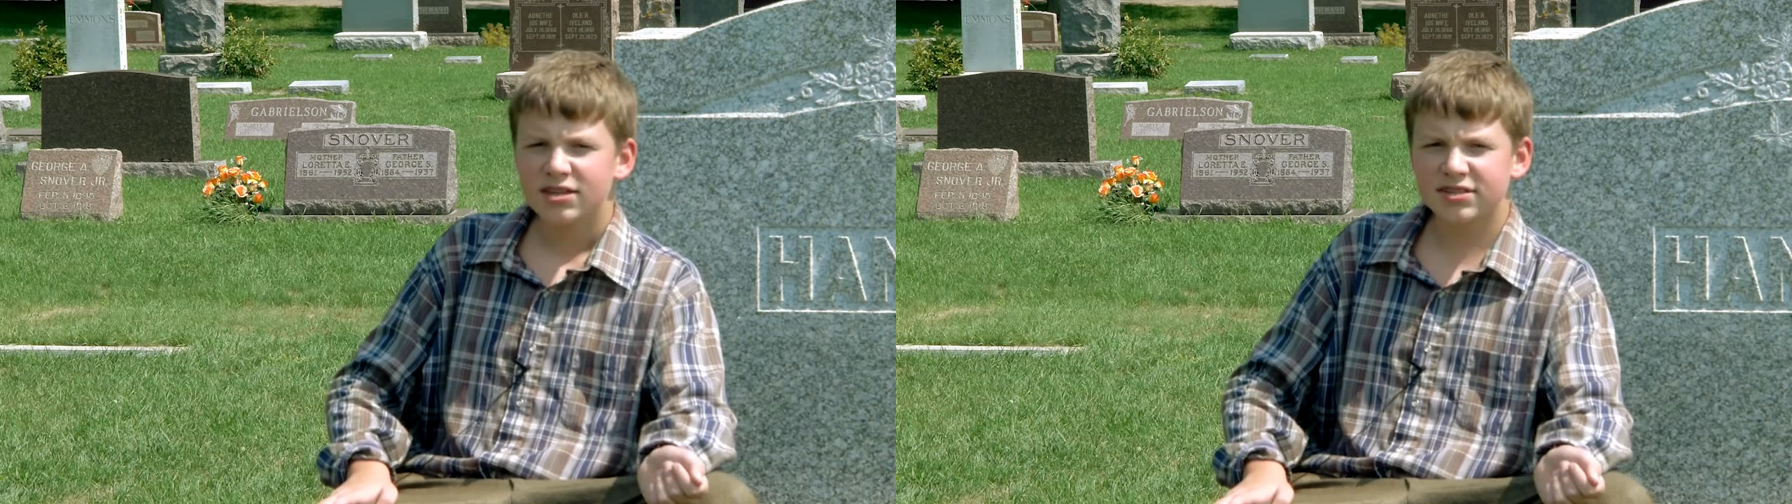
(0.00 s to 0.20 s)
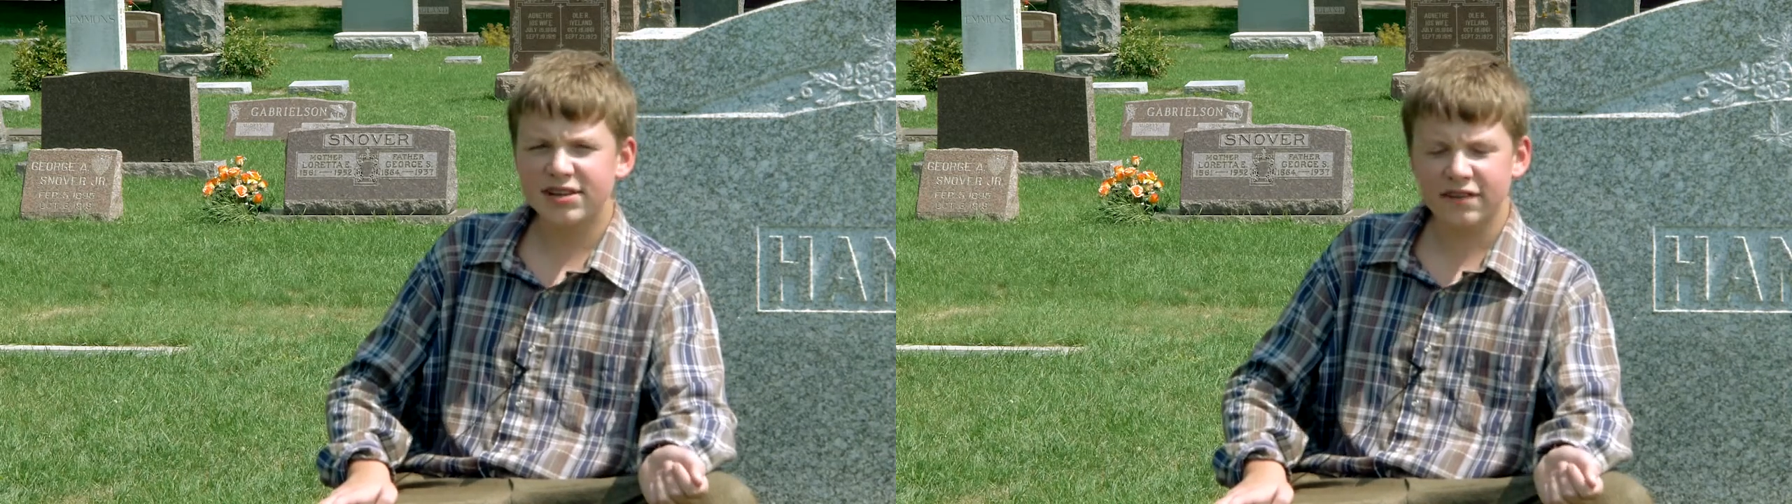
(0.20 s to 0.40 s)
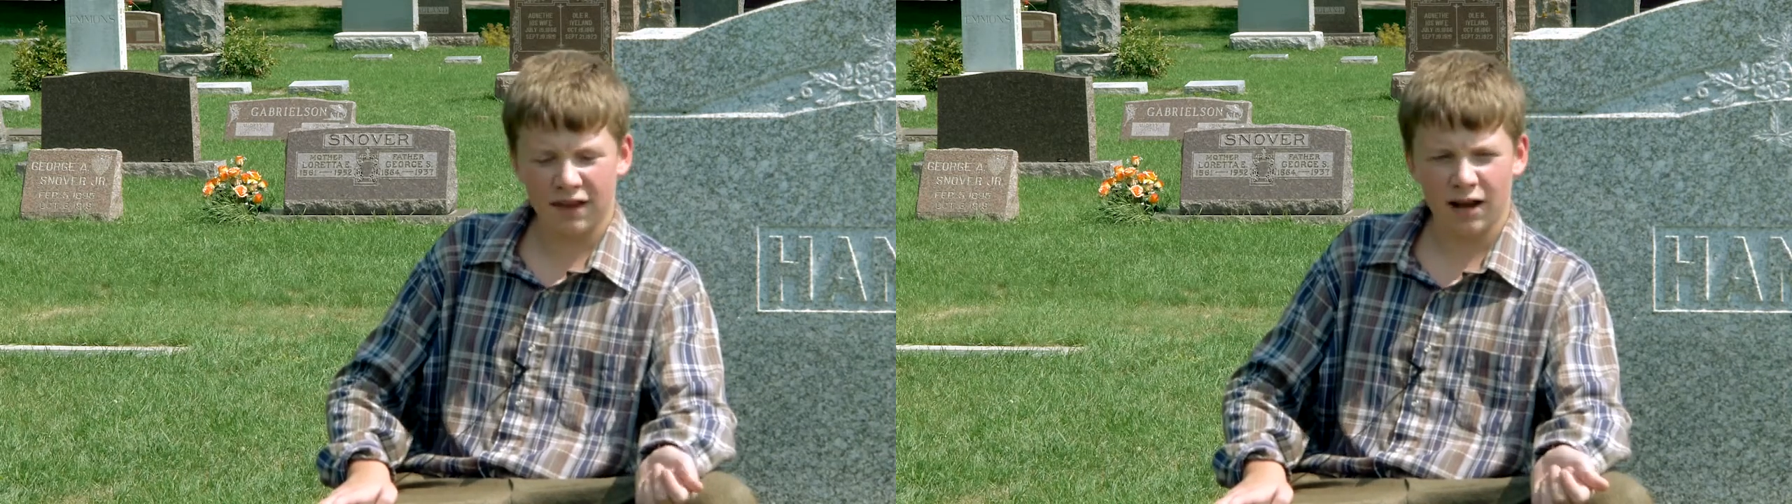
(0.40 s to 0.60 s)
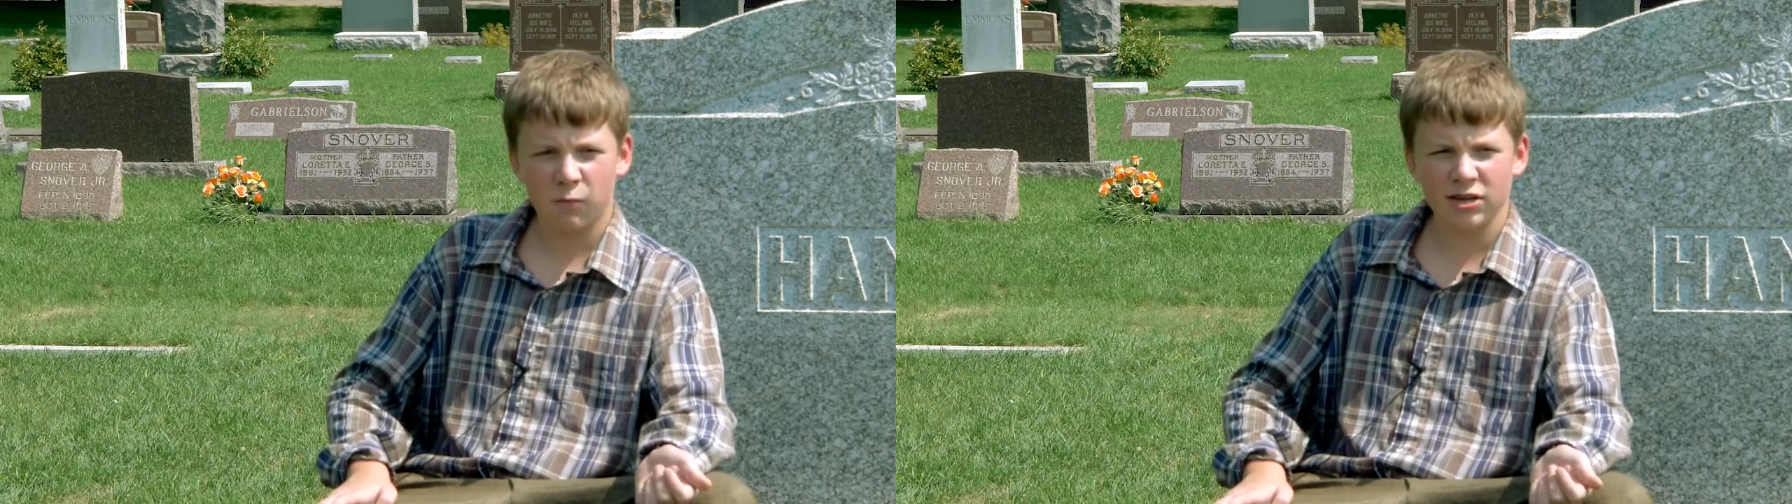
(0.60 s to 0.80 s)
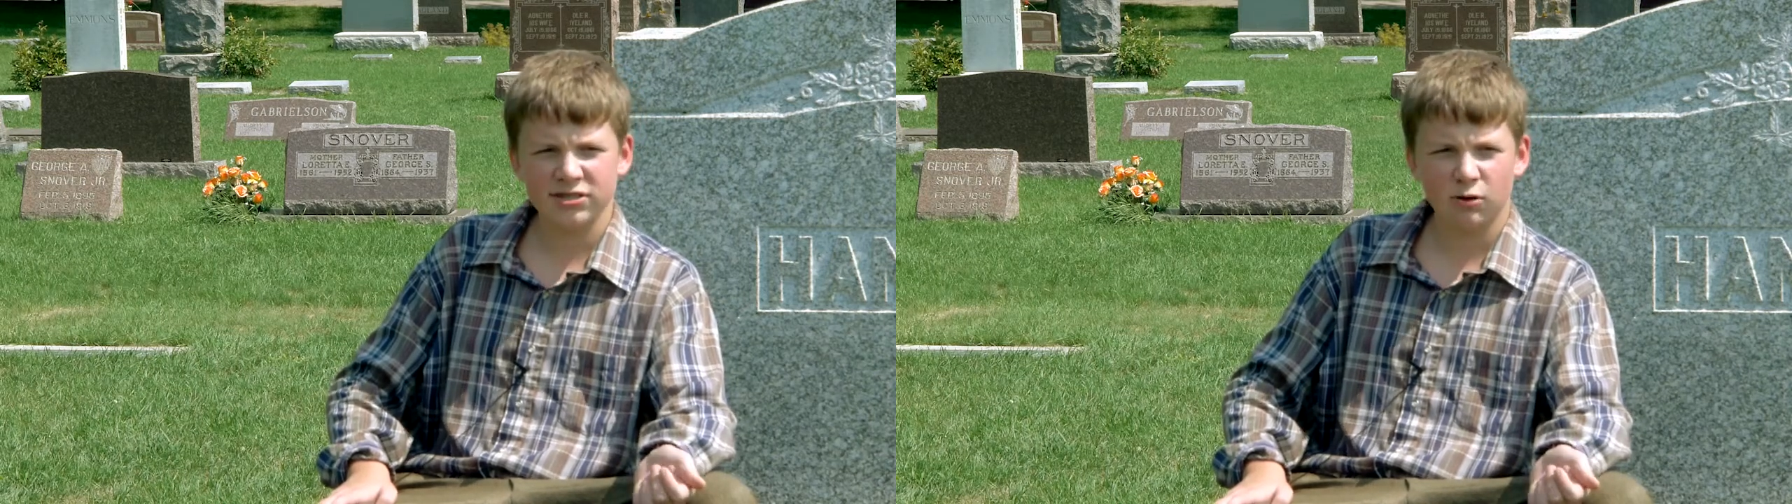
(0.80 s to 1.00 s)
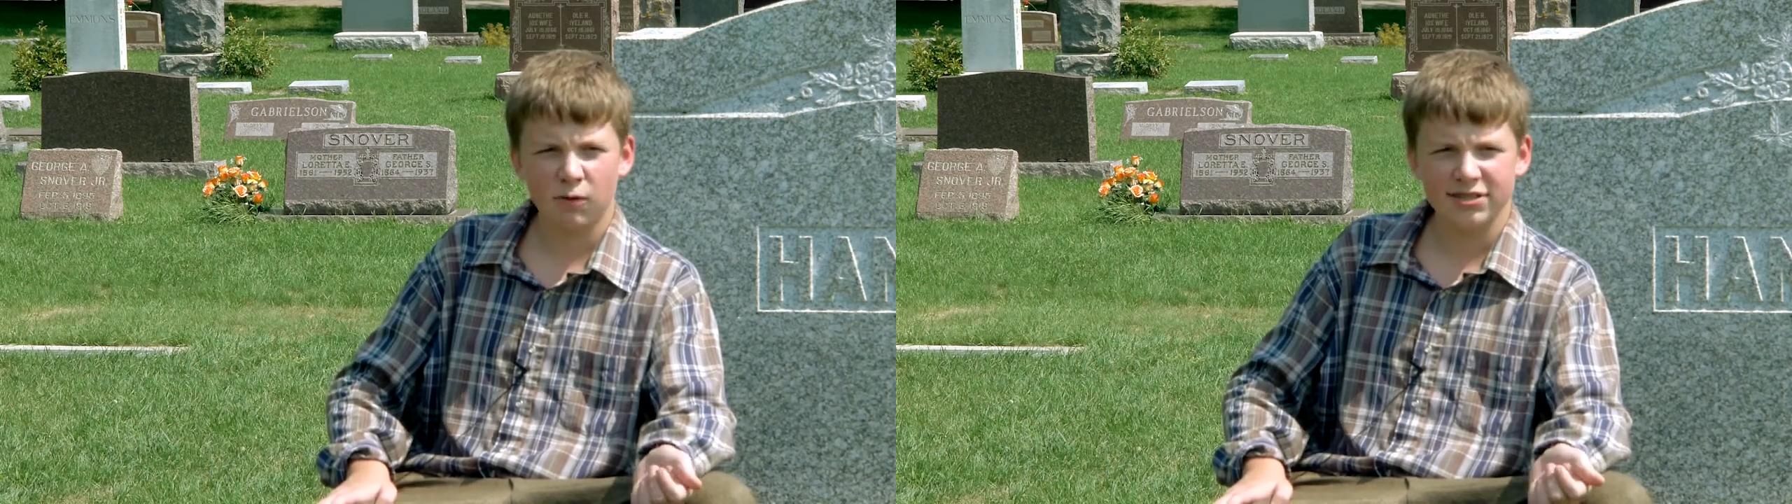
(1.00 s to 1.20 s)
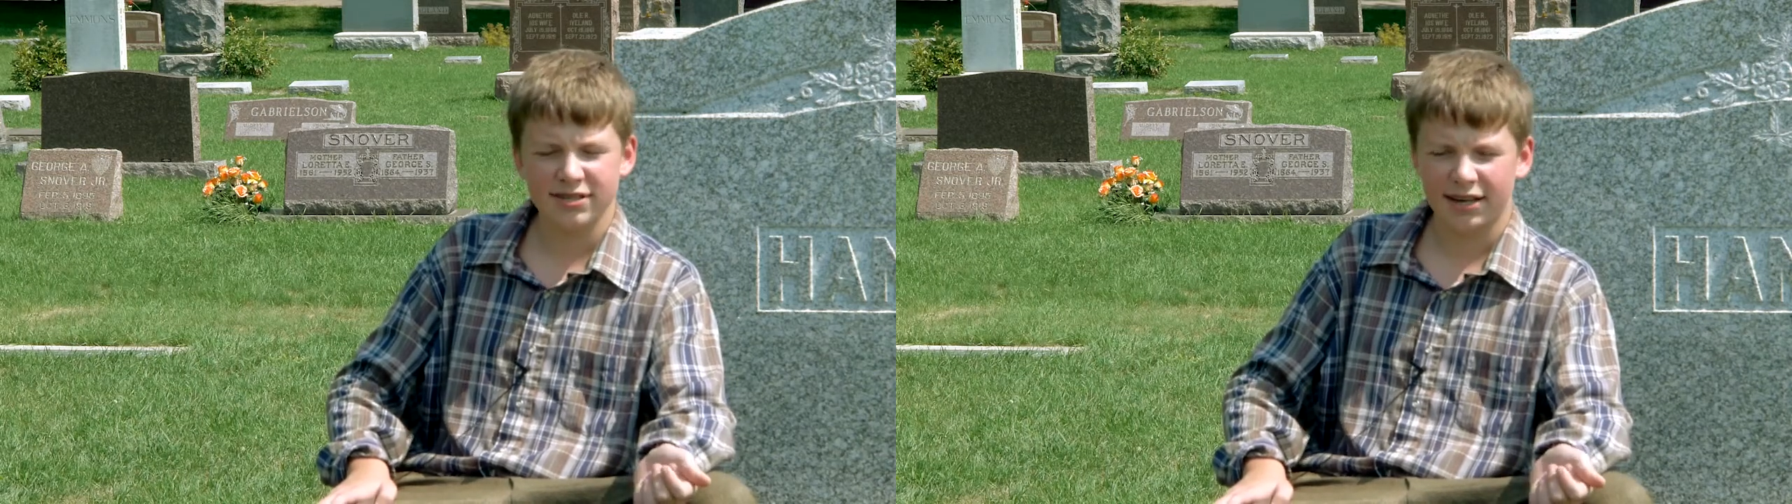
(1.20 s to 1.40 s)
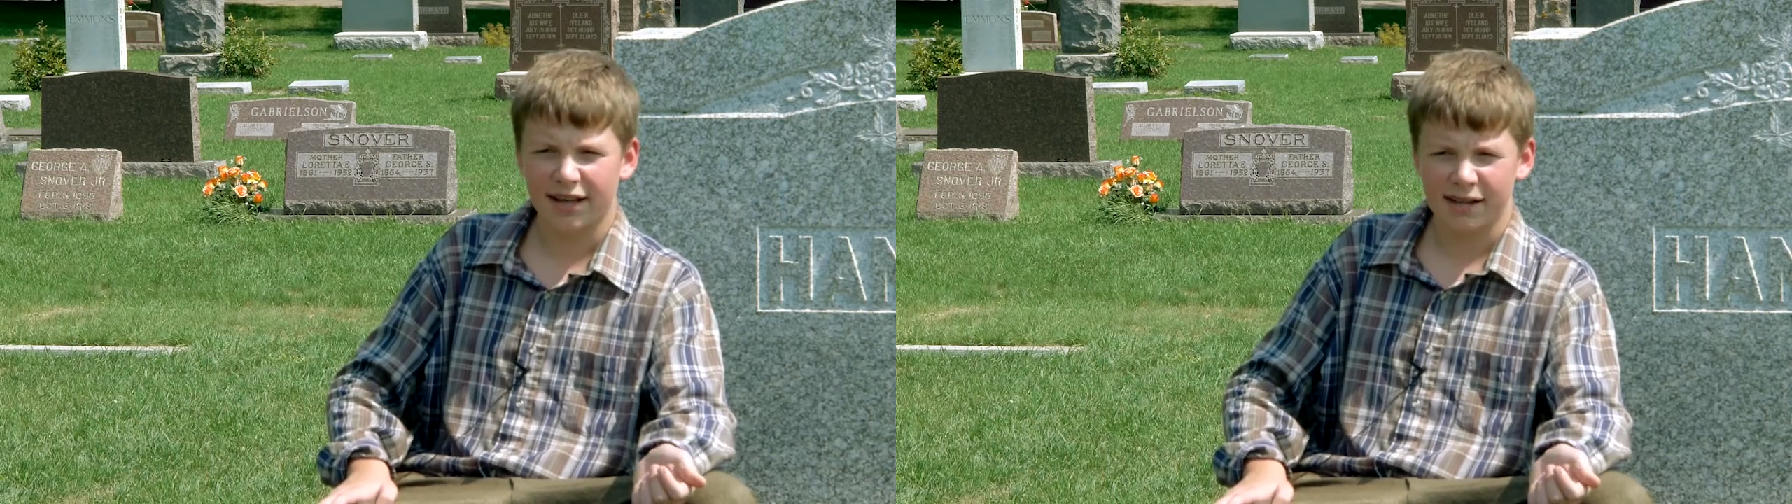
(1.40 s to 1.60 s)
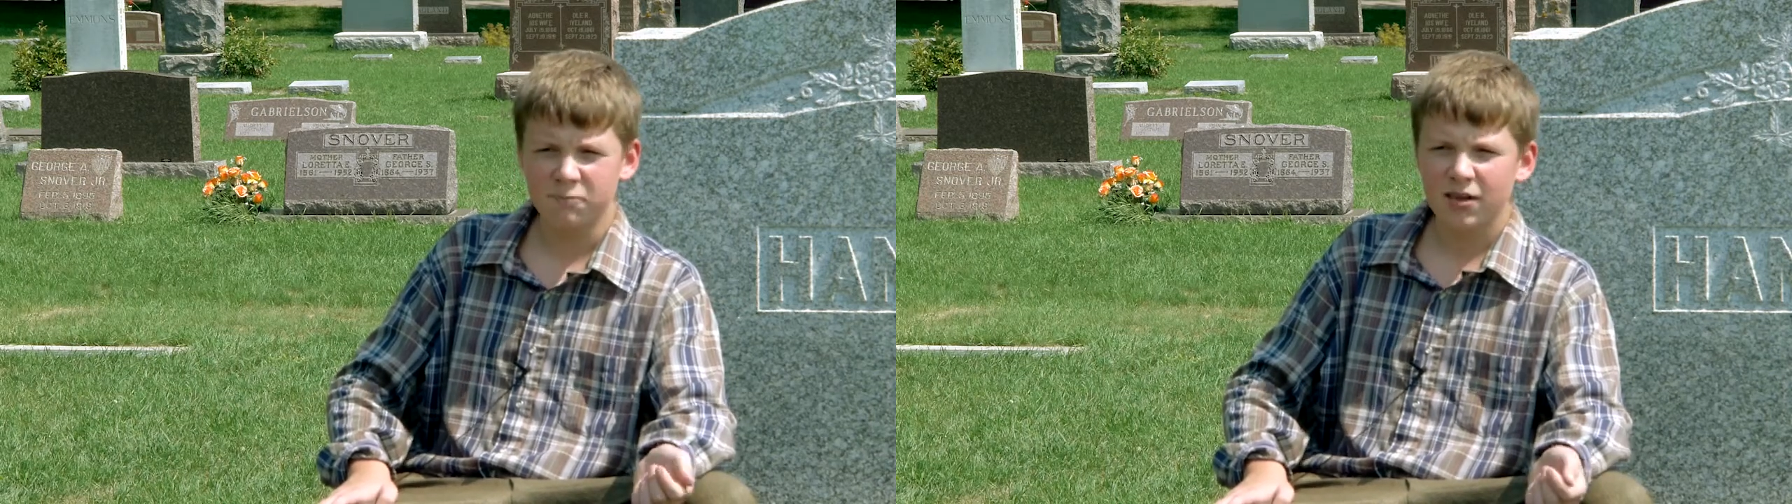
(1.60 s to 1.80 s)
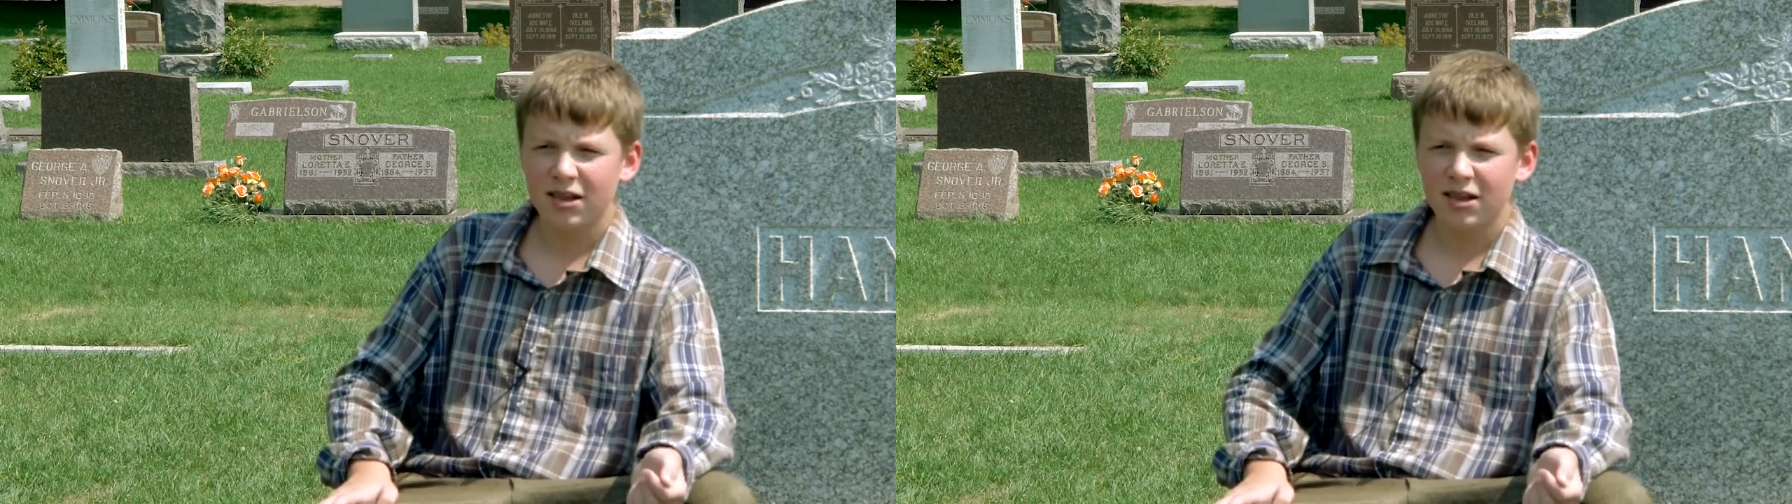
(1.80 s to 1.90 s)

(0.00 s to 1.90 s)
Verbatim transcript: Seeing that I wasn't quite dead yet,